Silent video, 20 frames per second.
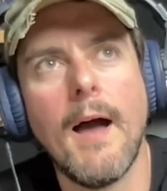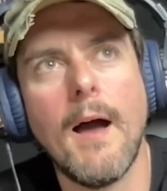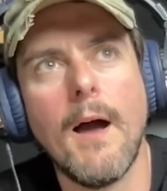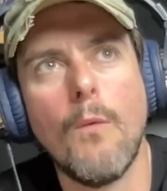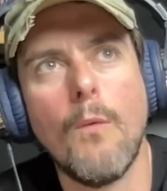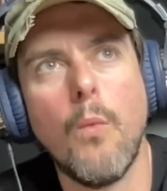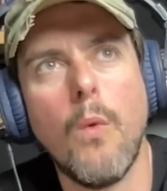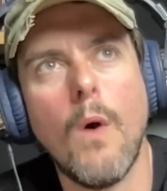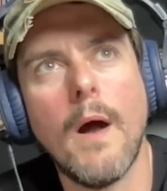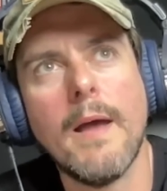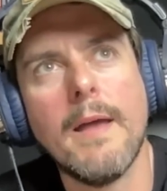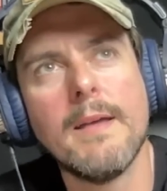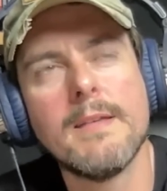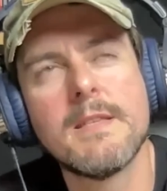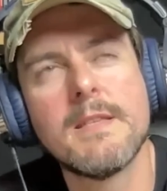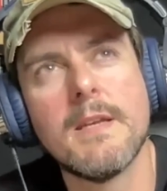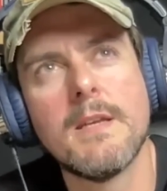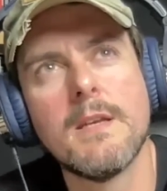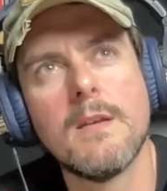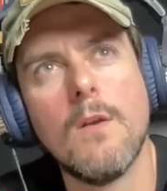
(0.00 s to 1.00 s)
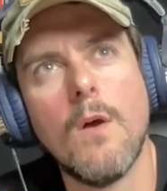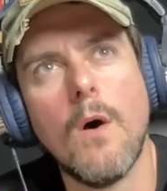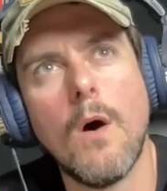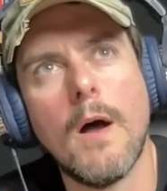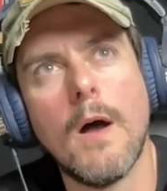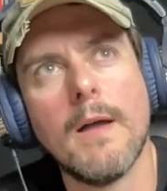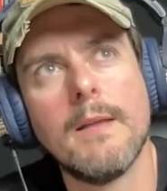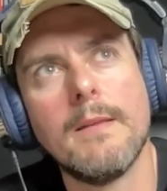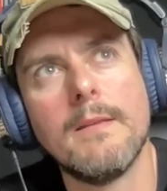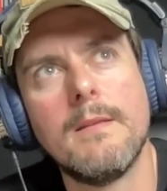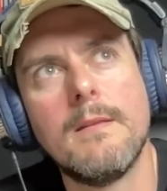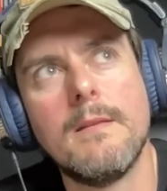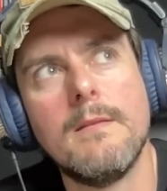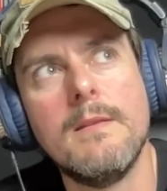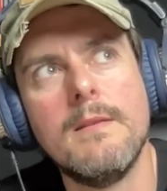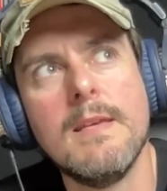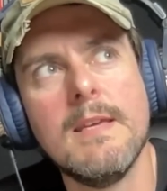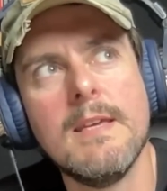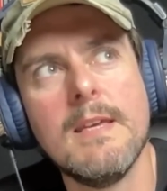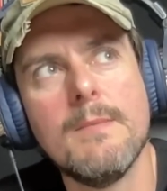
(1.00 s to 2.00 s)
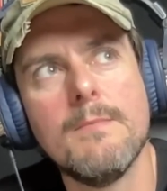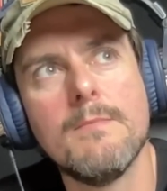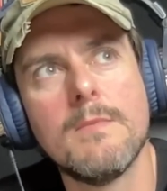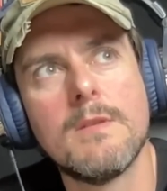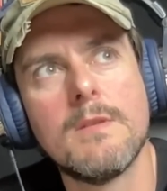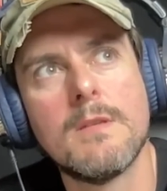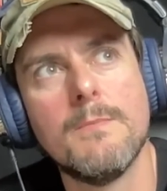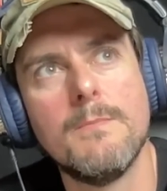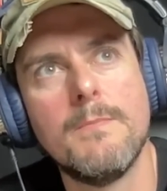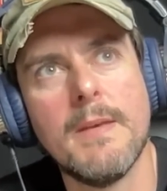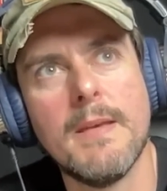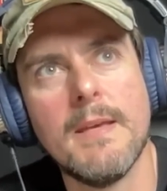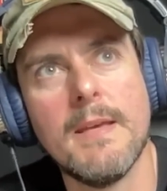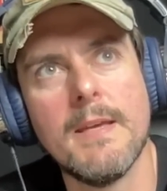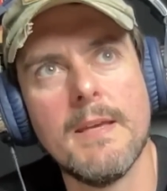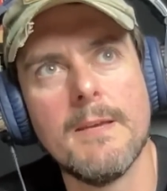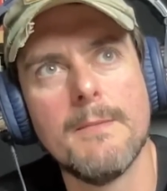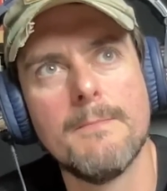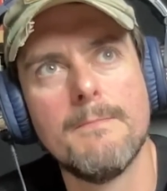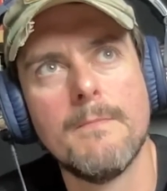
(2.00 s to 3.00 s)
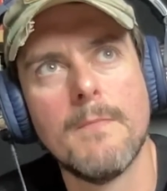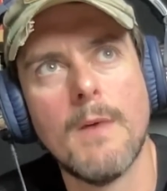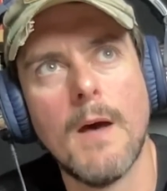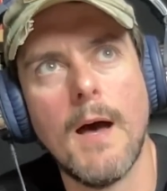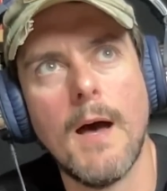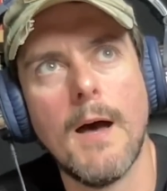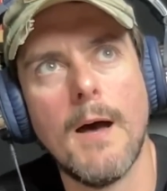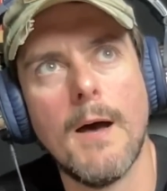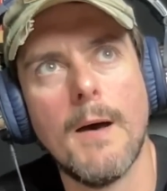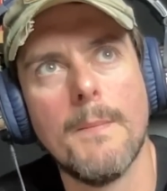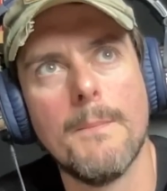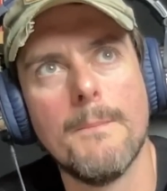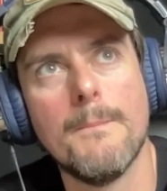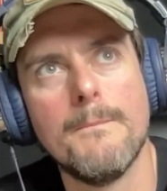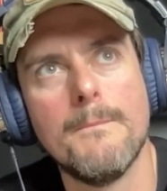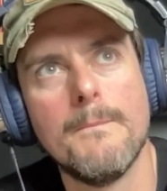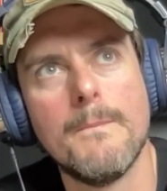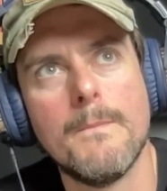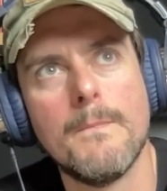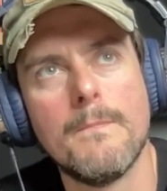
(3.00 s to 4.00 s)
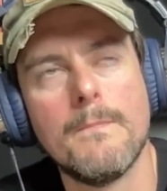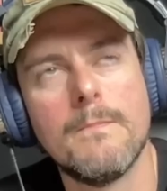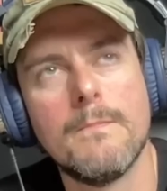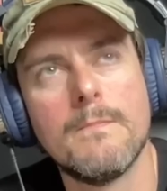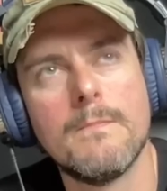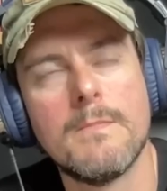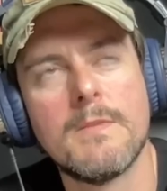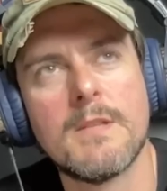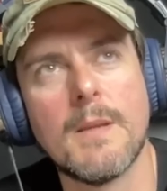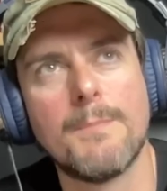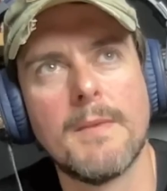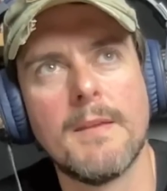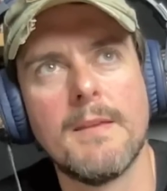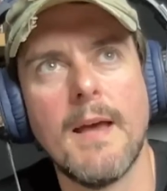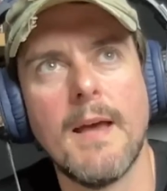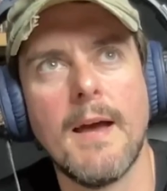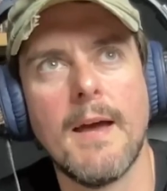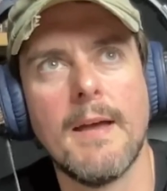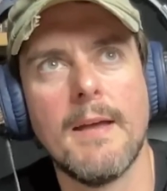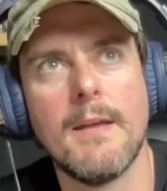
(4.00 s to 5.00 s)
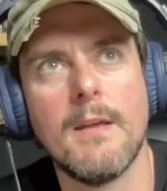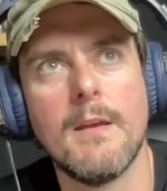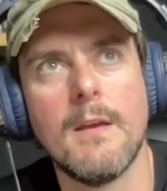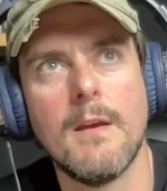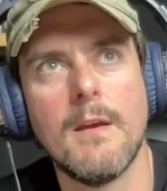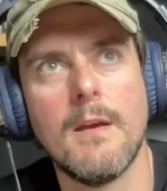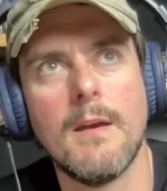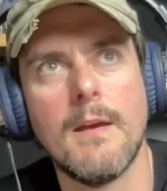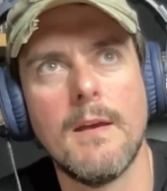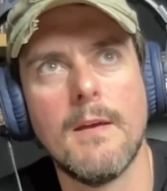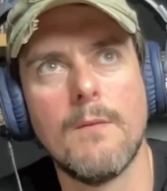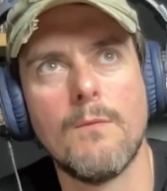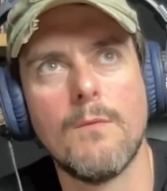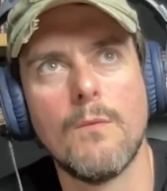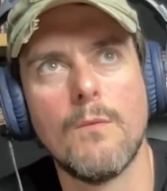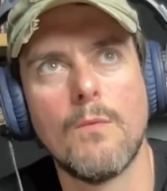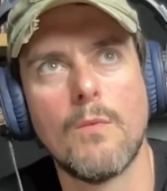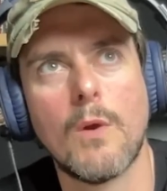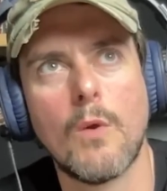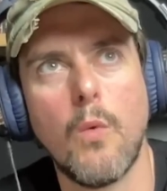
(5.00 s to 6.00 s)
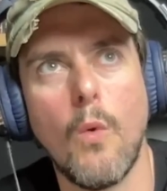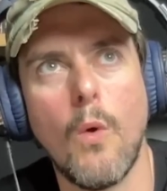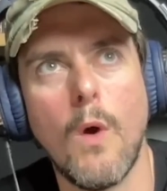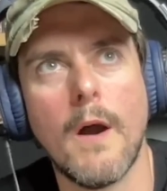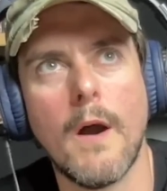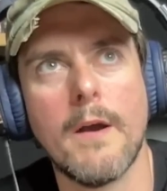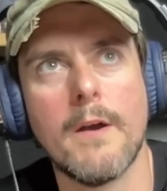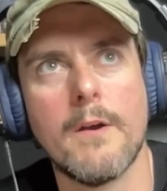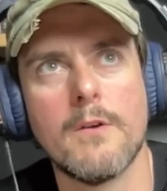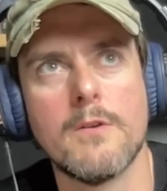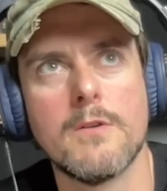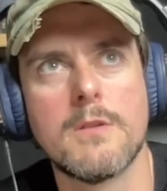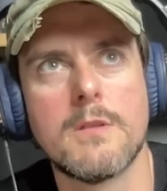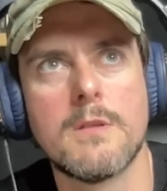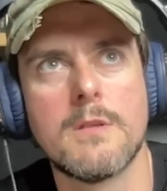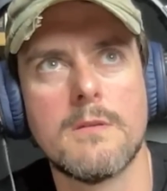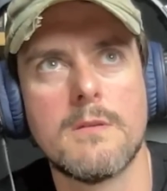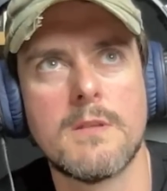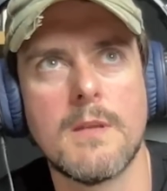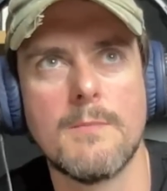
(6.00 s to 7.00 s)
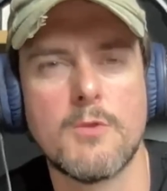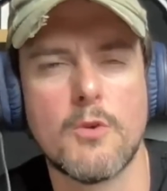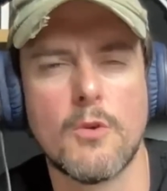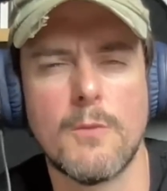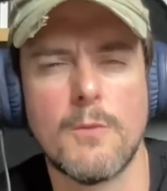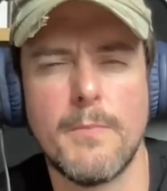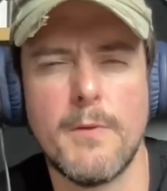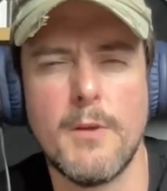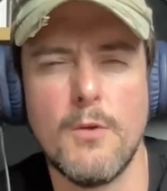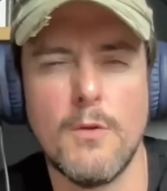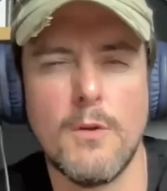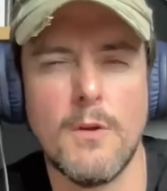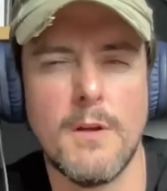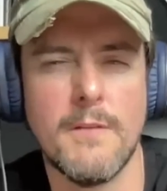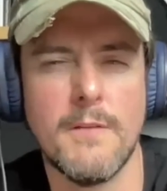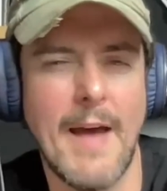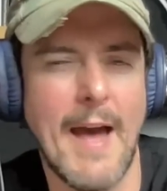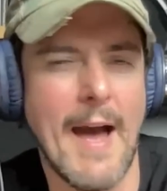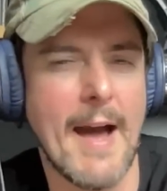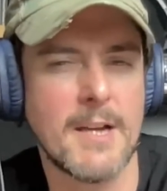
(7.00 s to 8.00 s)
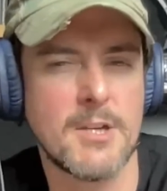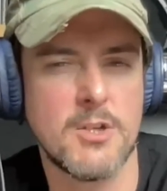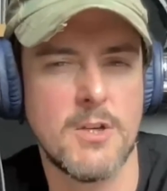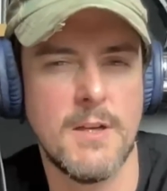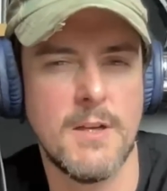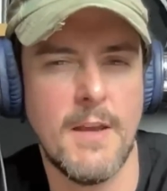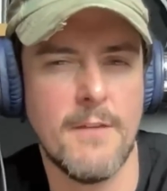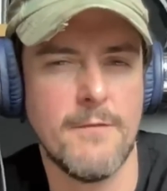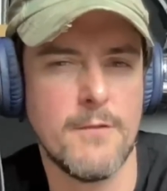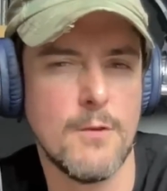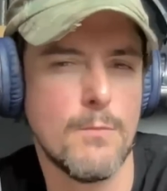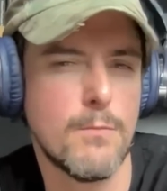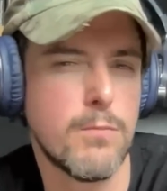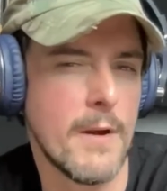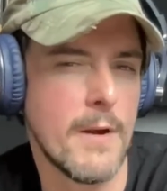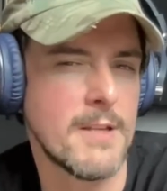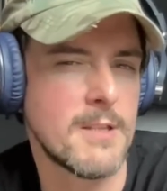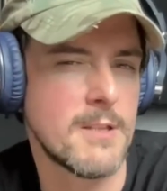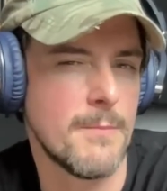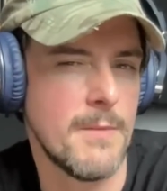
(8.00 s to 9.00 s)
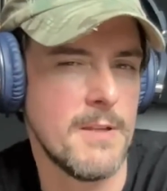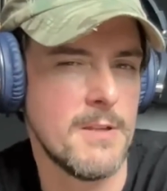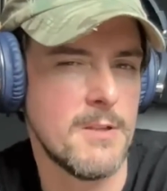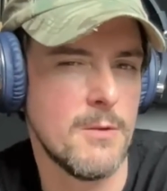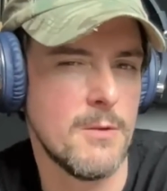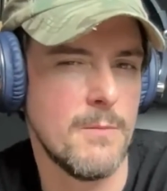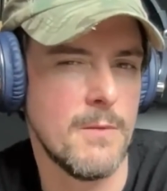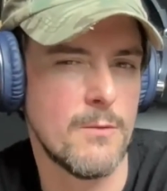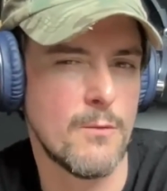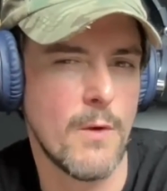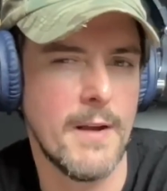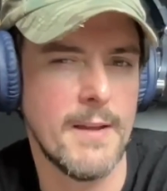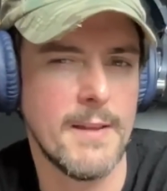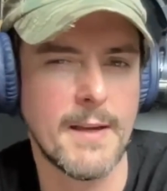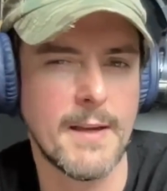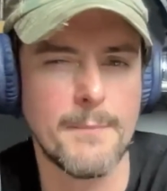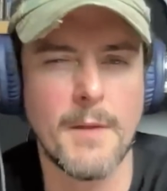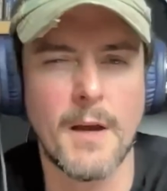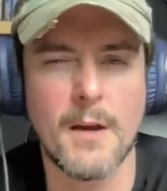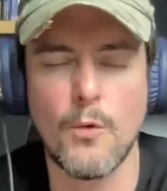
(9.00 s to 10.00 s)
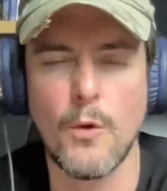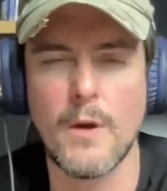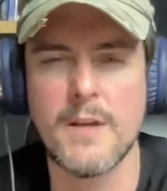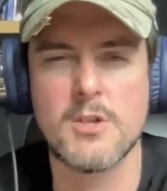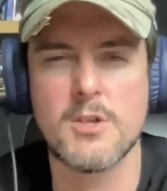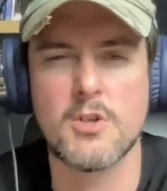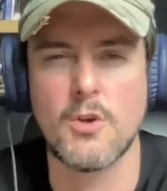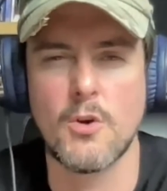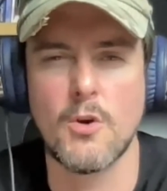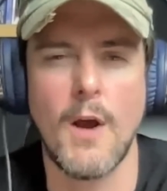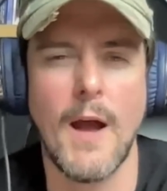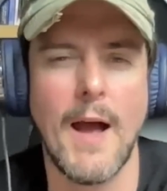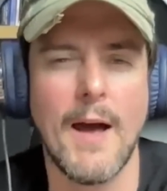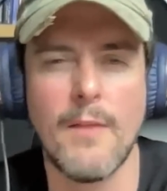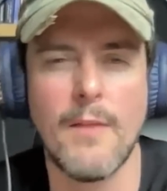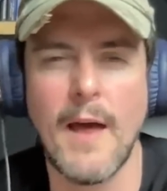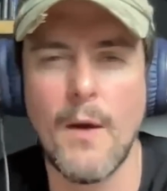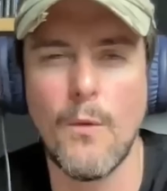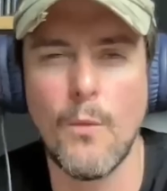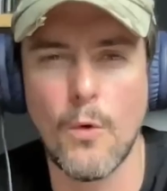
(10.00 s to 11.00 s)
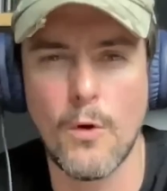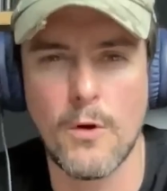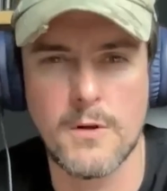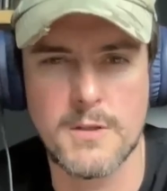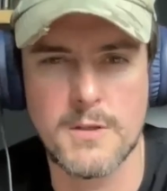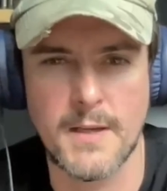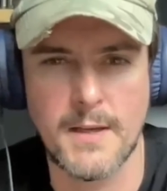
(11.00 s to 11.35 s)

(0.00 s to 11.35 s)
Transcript: Why is it not deemed to be something that requires some sort of punitive action if you break somebody's human right? Like, I'm not quite sure how that works.